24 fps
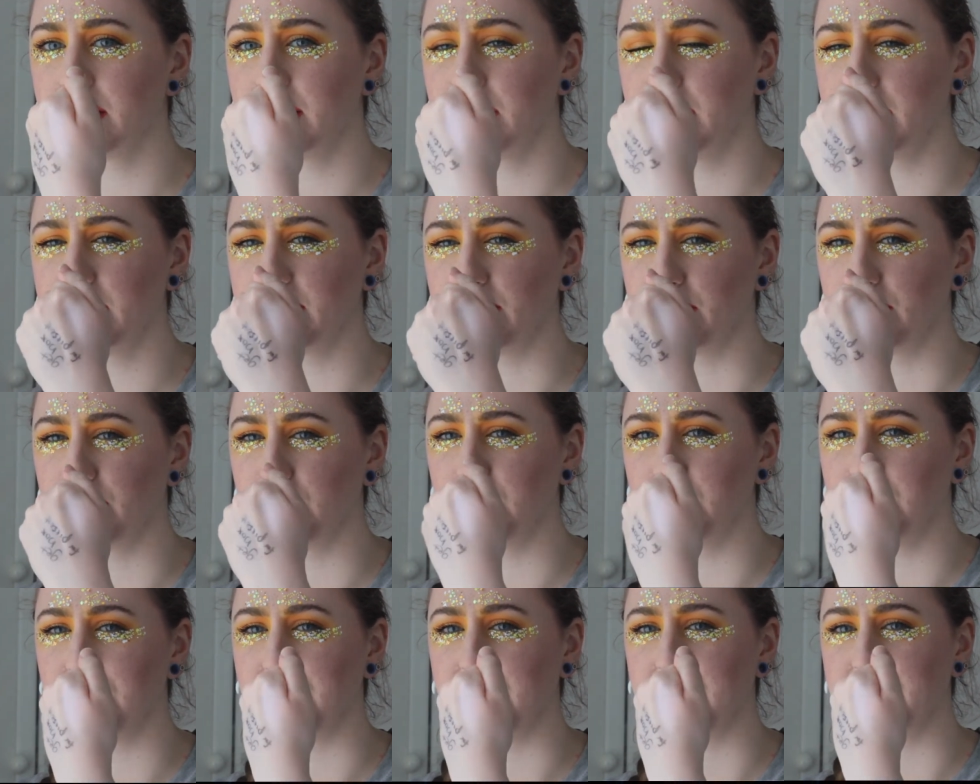I don't know
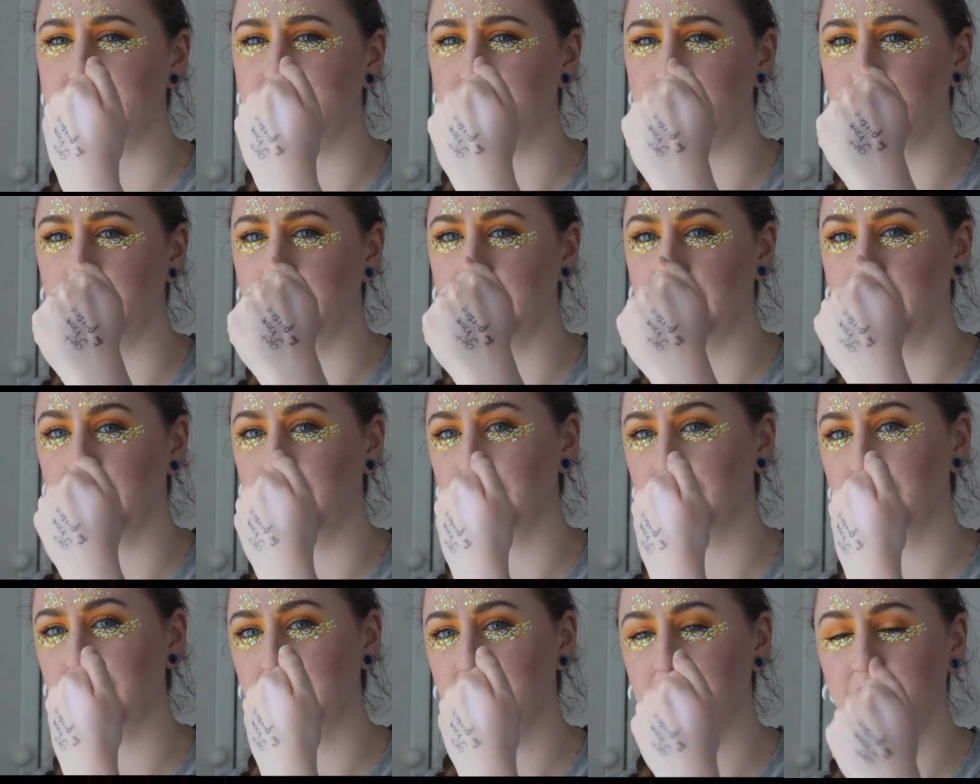if that's showing
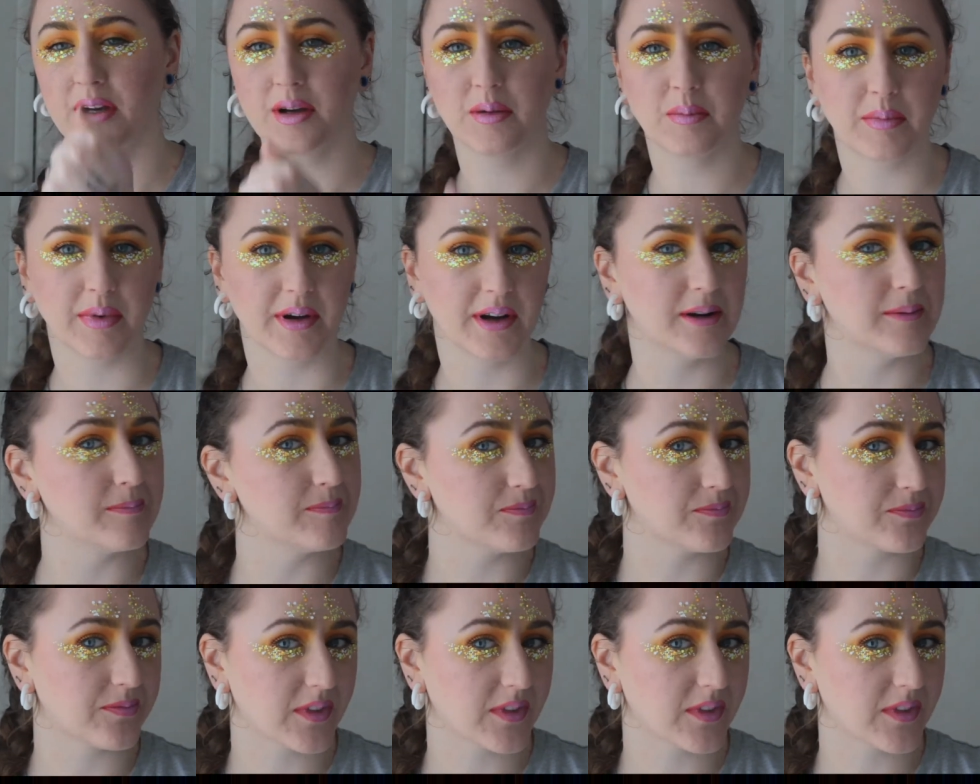up, but